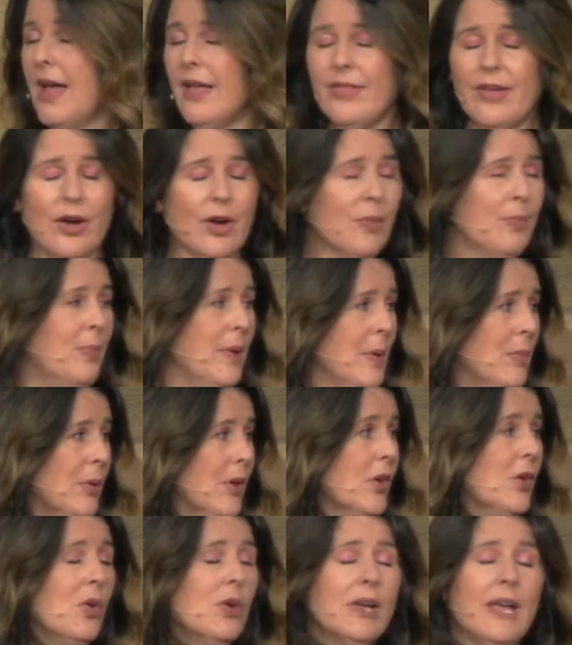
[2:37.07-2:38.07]
They're
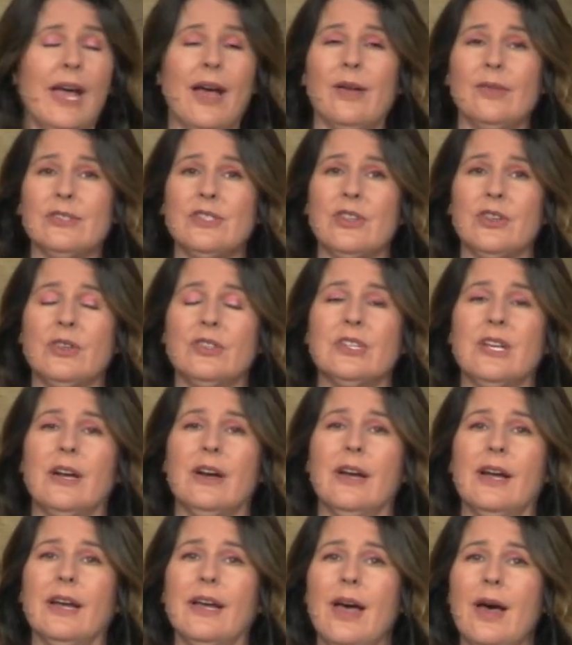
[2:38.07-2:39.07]
biblical counselors
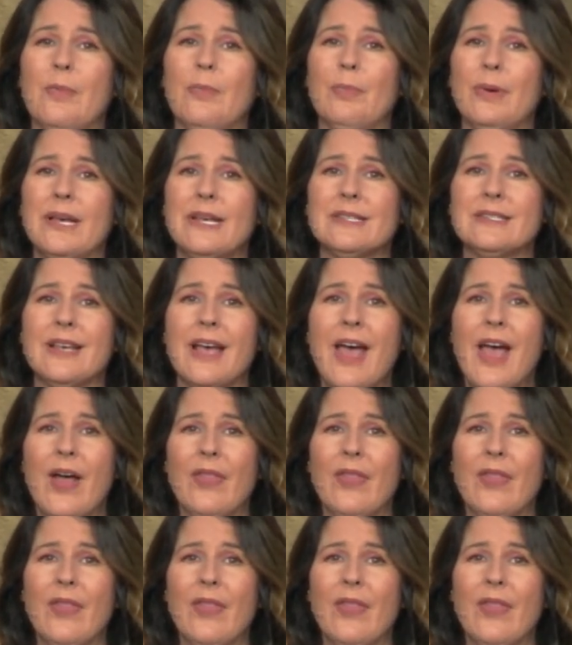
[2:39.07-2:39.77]
here at Compass.